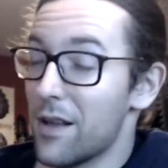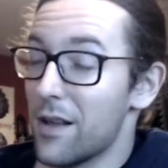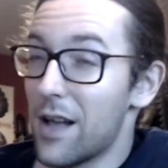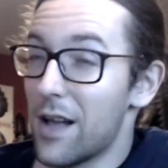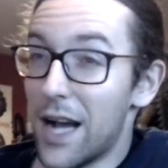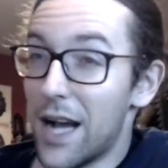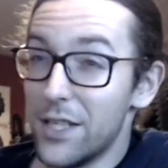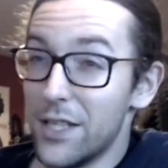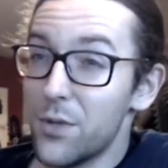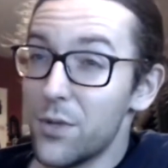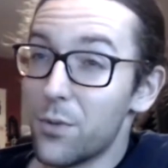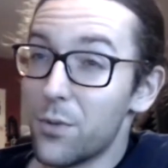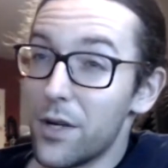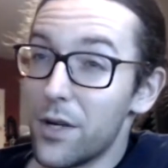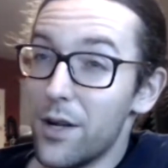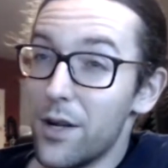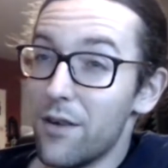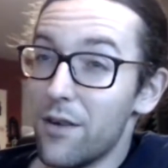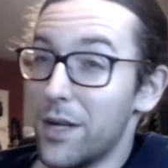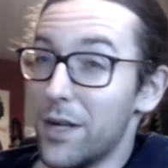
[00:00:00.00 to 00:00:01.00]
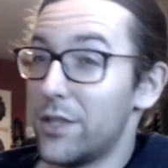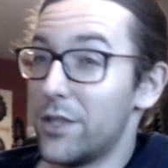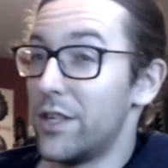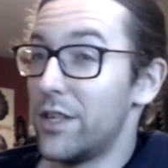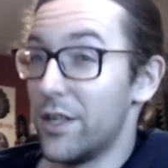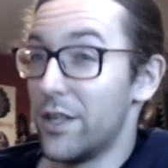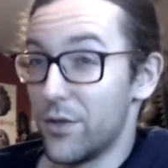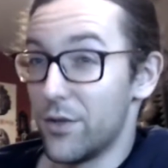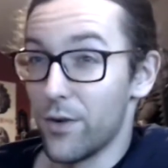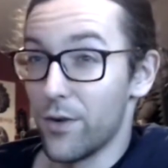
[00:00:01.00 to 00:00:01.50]
I just want to know if my shit
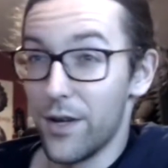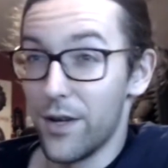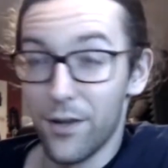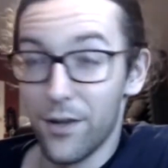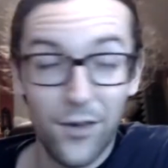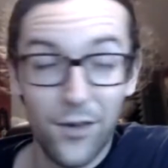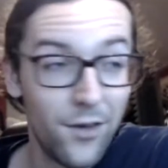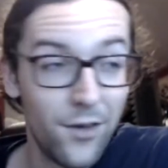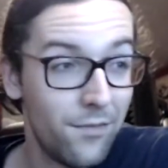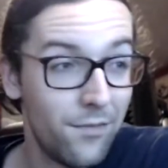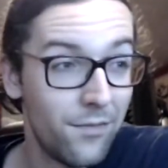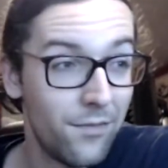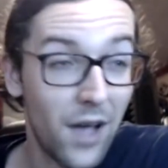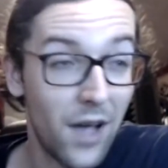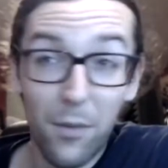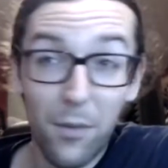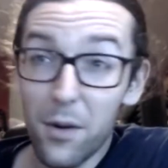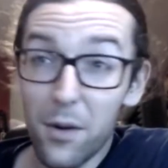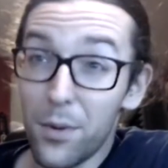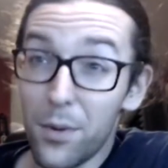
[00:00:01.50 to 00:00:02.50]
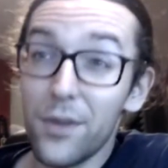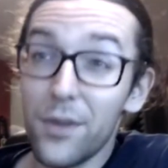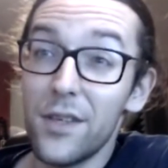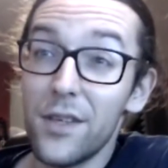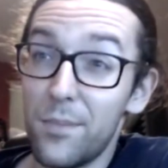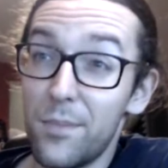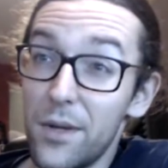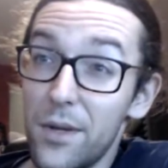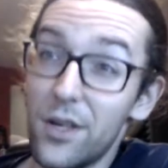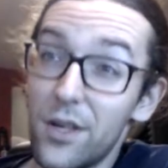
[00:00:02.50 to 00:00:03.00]
is real, dude. I'm gonna put this
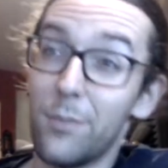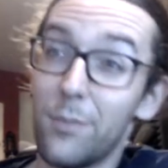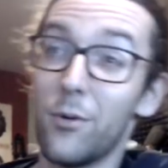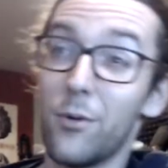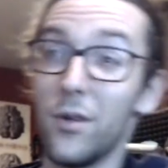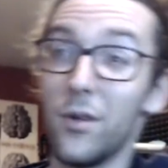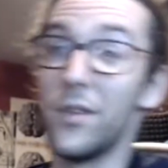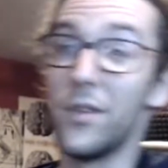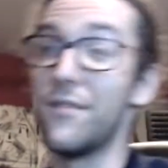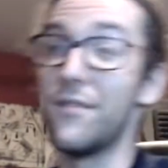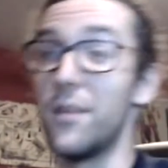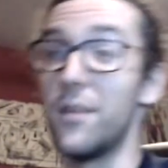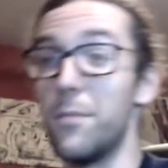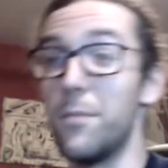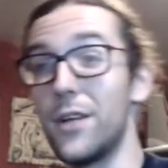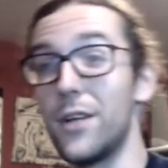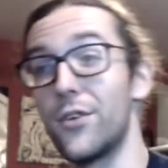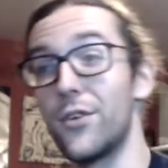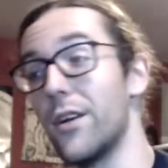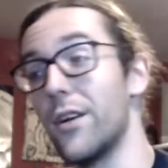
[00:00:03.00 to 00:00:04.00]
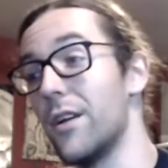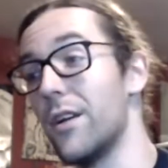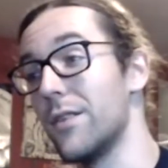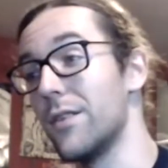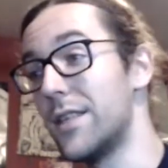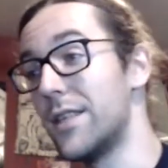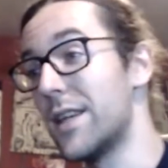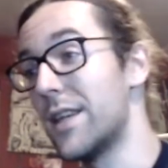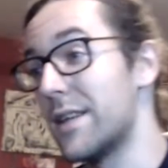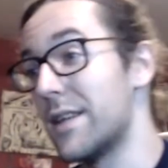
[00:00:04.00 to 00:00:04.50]
bitch up on a lift and make sure it at
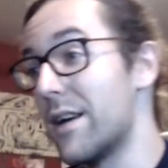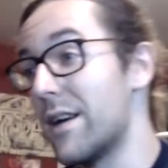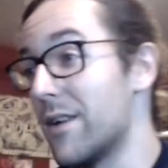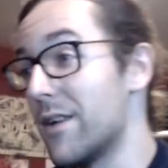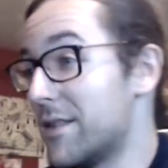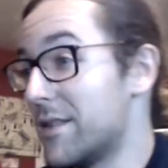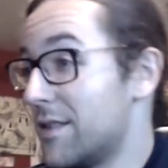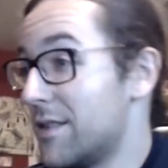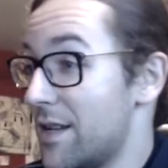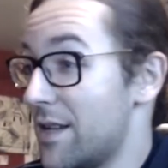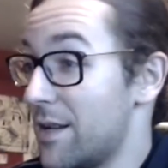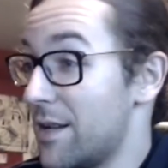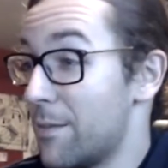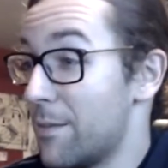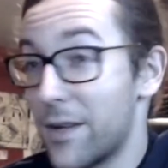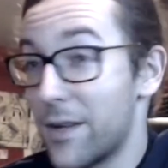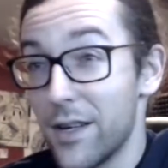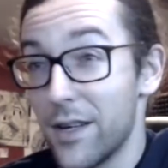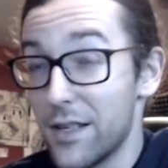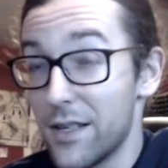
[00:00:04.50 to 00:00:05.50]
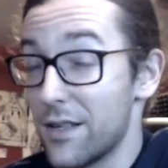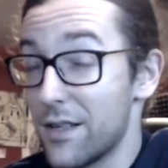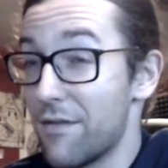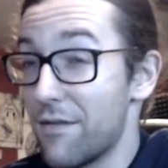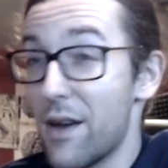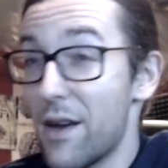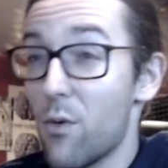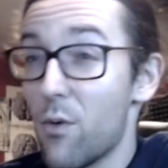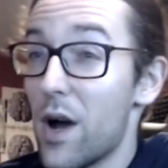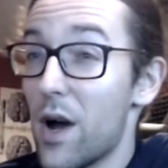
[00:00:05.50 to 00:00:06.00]
least has LSD, because if
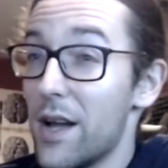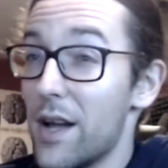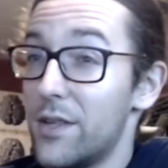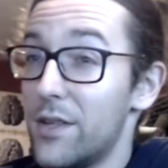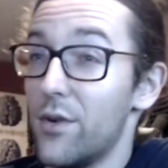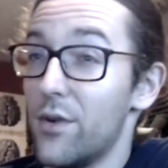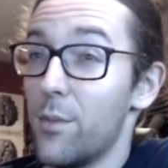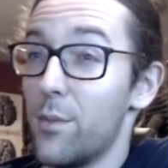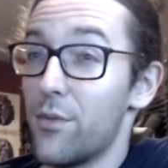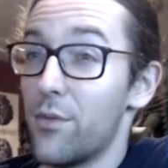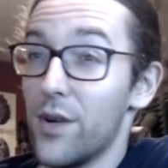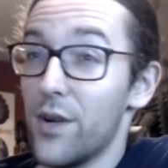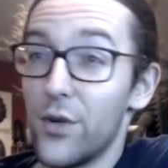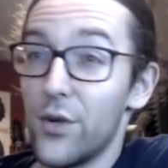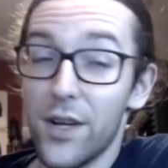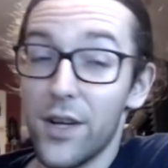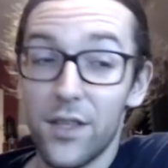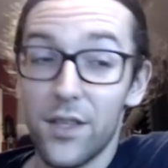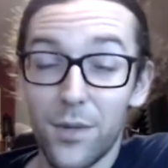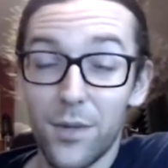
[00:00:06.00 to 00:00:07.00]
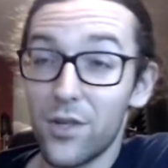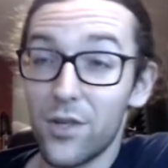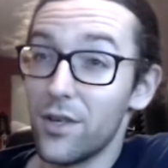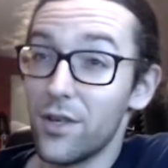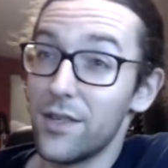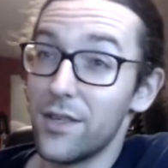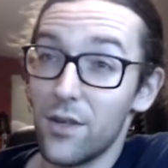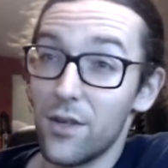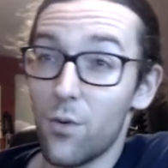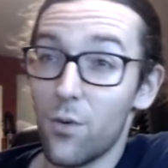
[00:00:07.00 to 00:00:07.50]
that Y2M3 transmission
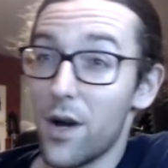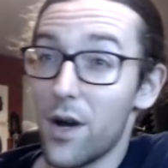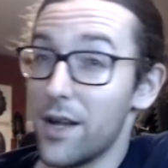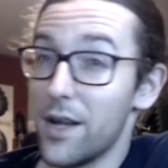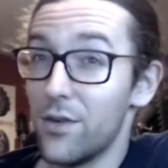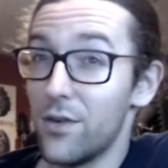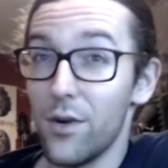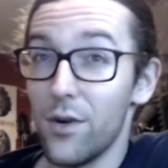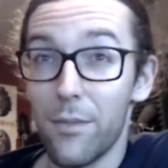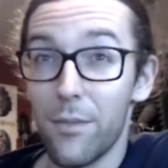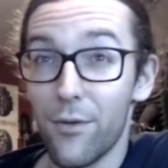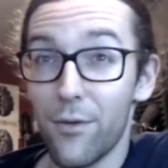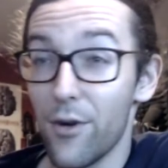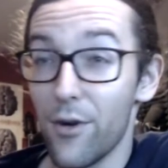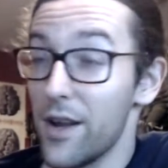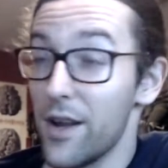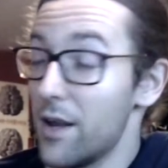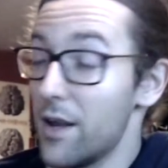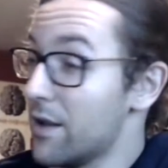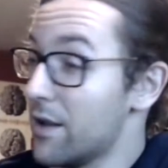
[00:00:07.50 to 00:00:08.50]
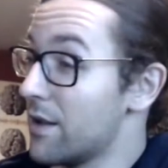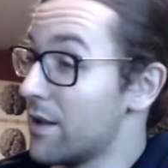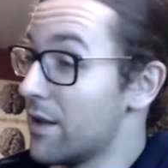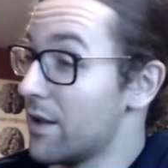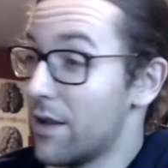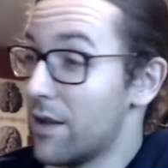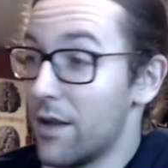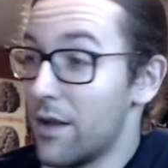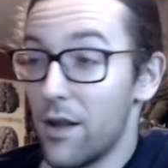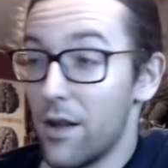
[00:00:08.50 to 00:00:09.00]
isn't a Y2M3,
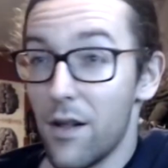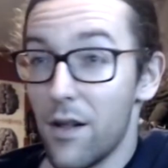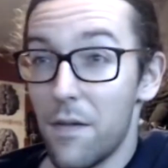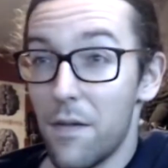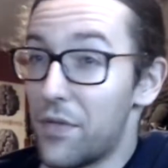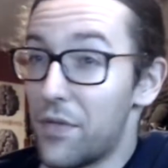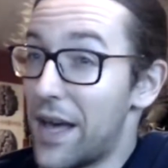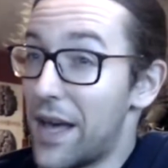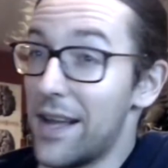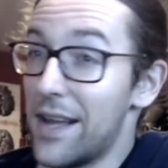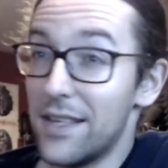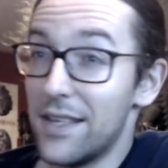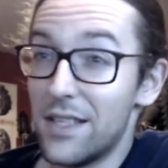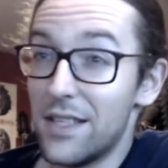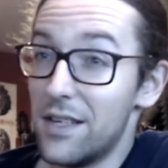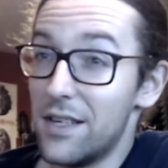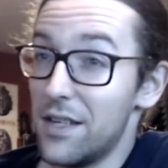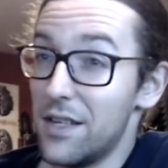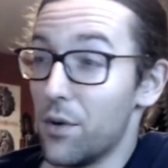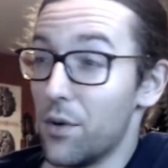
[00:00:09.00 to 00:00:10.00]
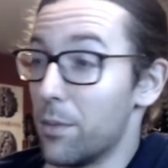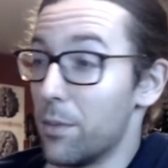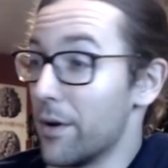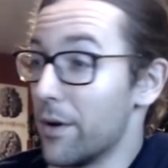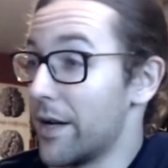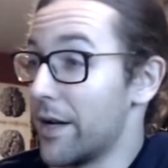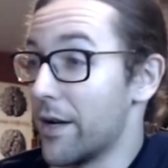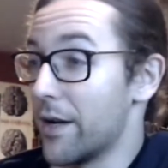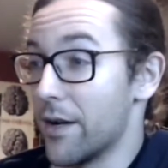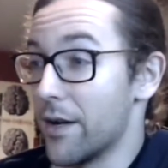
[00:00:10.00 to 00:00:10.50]
that is the deal
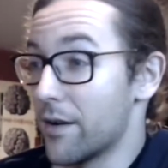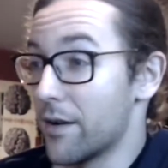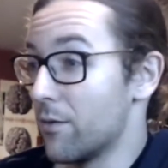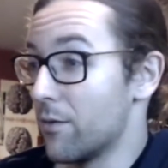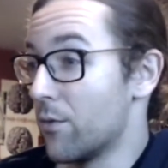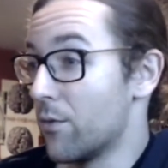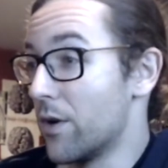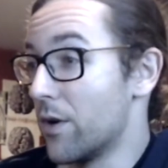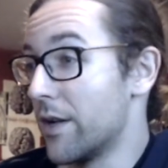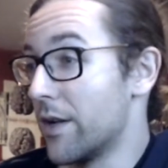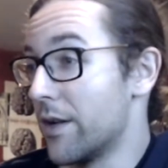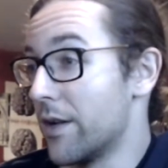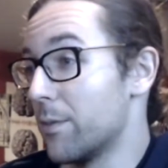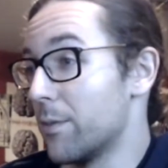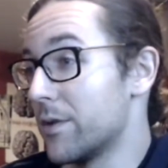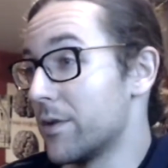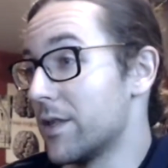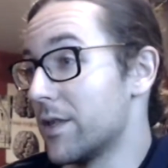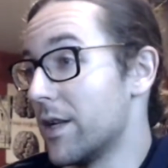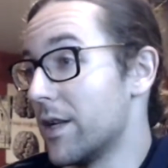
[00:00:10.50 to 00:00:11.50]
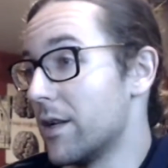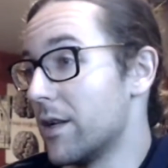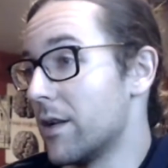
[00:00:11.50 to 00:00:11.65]
breaker, 100%.